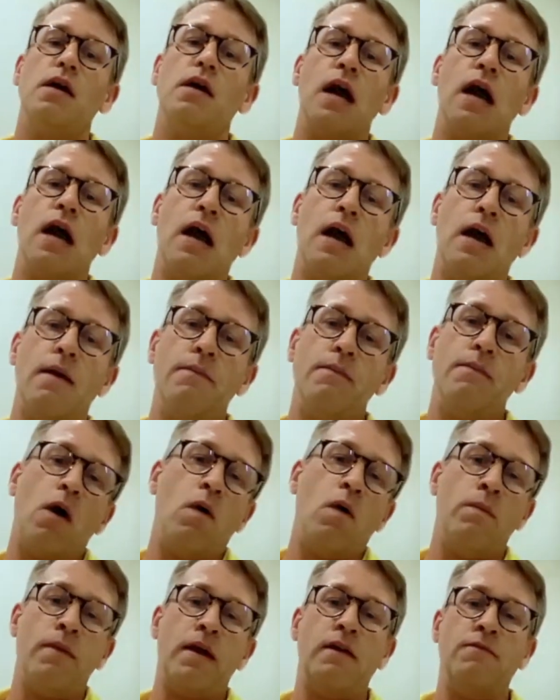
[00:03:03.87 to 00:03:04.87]

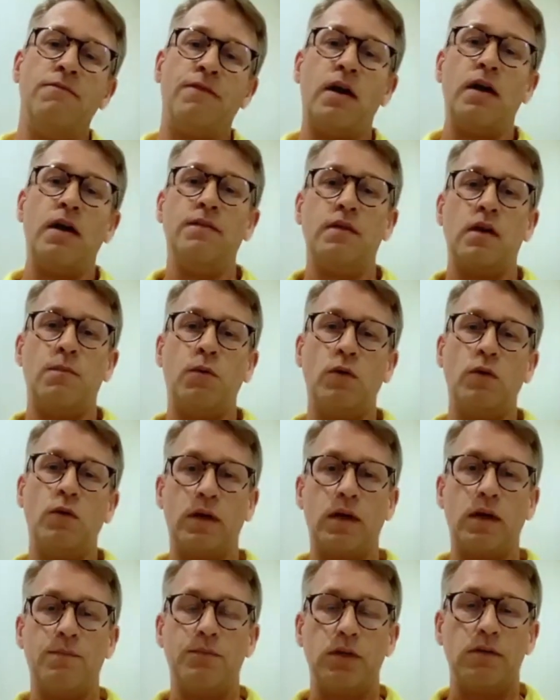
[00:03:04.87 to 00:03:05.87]
Our main fund, the Apollo
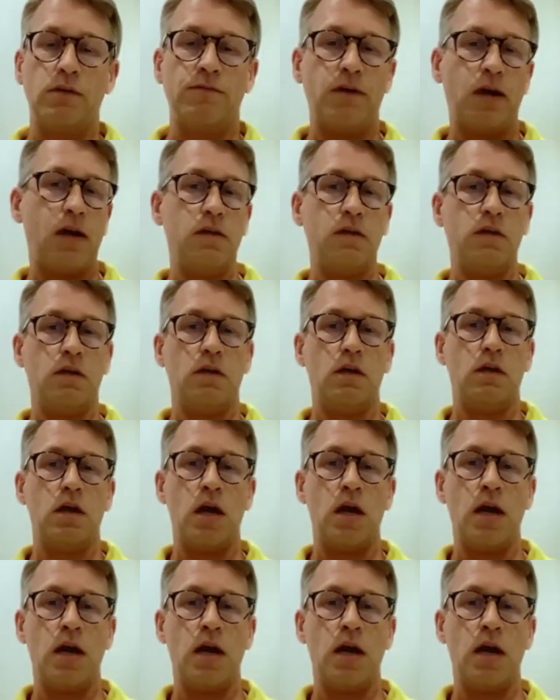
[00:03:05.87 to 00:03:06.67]
Capital Fund,